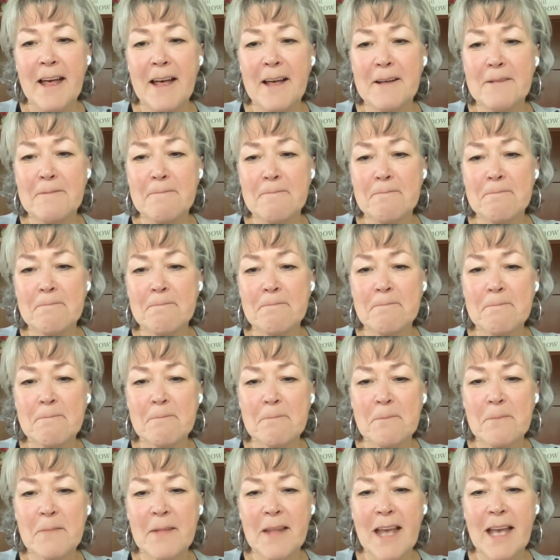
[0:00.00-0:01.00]

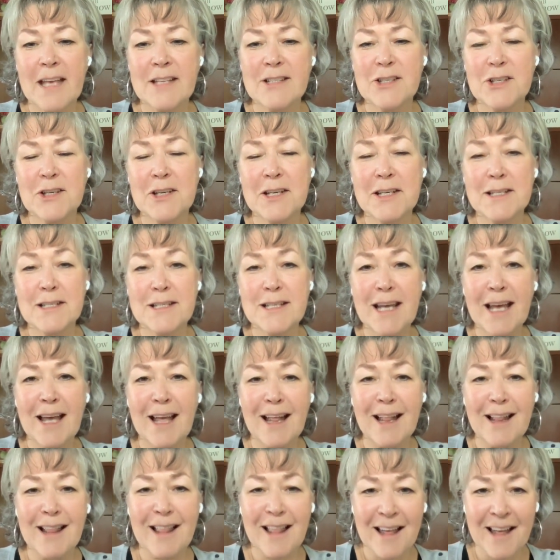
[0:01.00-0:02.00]
as you can
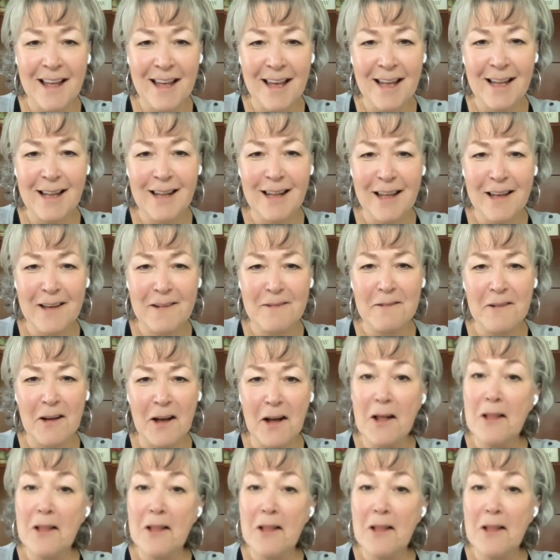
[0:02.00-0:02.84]
tell, I love